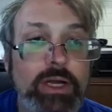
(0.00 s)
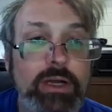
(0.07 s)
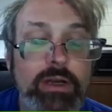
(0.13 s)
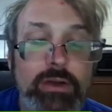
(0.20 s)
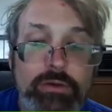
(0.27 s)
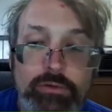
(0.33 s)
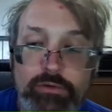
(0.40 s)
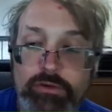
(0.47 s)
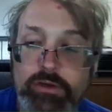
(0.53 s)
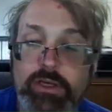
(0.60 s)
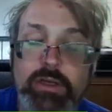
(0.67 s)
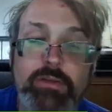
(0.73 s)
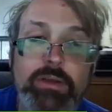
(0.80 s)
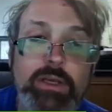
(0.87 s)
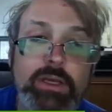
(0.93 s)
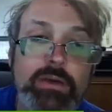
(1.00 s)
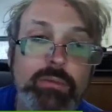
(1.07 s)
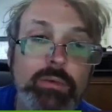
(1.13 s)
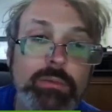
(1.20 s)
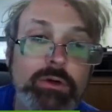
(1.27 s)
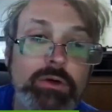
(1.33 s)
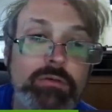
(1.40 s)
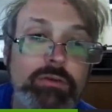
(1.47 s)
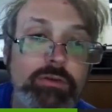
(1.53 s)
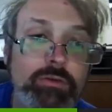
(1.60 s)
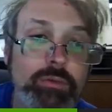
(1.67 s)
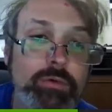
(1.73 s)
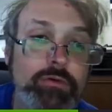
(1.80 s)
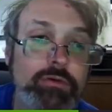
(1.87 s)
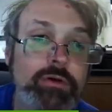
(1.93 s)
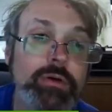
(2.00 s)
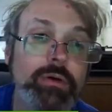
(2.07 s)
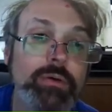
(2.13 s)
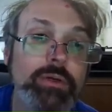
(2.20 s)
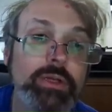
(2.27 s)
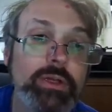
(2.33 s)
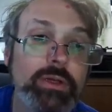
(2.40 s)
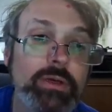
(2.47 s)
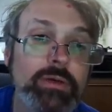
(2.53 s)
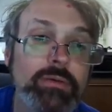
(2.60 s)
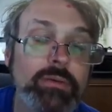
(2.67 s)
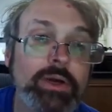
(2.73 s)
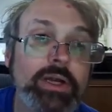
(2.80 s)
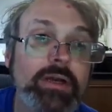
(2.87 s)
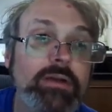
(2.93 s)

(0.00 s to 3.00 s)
and you'll see the removed source code in red.